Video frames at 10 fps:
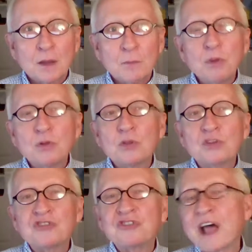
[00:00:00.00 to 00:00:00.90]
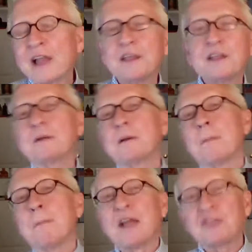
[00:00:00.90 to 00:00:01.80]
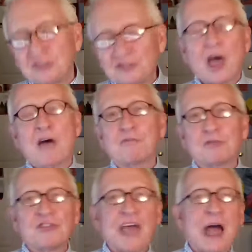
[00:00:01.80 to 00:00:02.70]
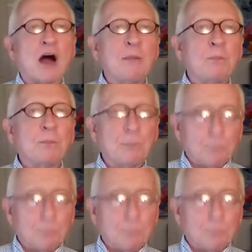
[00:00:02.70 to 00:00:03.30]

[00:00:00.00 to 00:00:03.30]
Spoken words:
But selling my stuff was how I